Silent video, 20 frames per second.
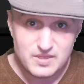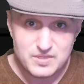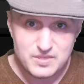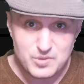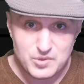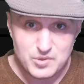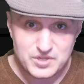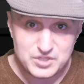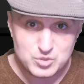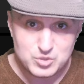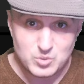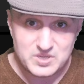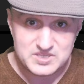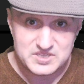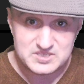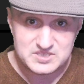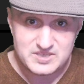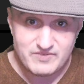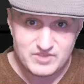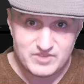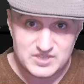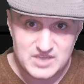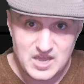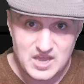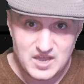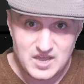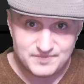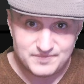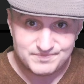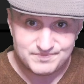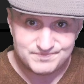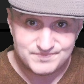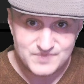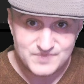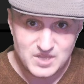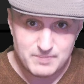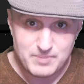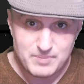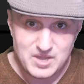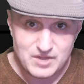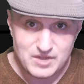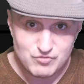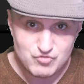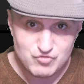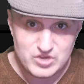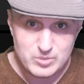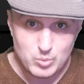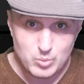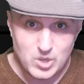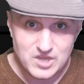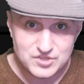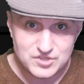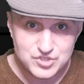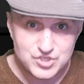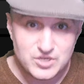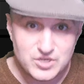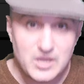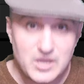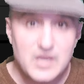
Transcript: 3027 Yan upon rewatch.